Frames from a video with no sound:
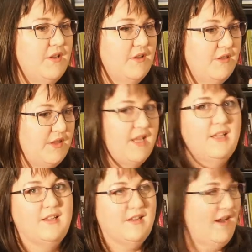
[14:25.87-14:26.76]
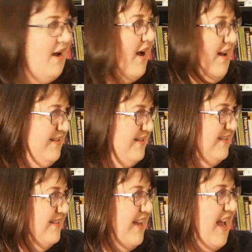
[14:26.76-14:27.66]
think hard
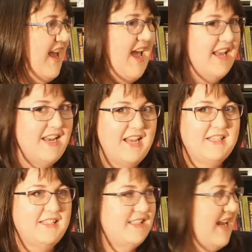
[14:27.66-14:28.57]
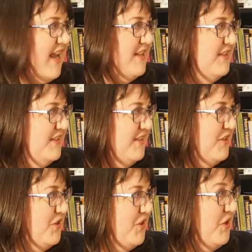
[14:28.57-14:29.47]
and understand,
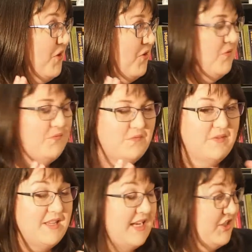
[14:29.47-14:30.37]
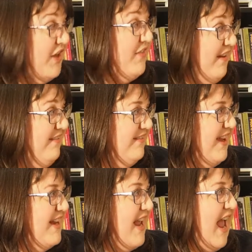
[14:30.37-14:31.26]
you know, each other
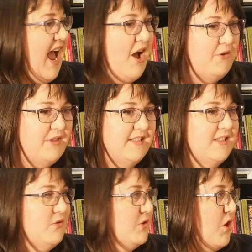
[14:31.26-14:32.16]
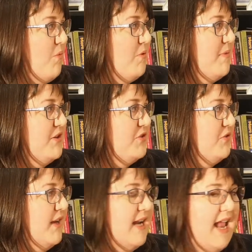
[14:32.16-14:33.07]
and how their skills are
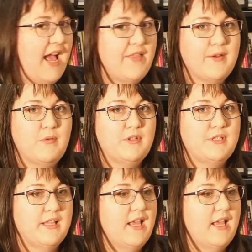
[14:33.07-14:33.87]
complementary and how they work together.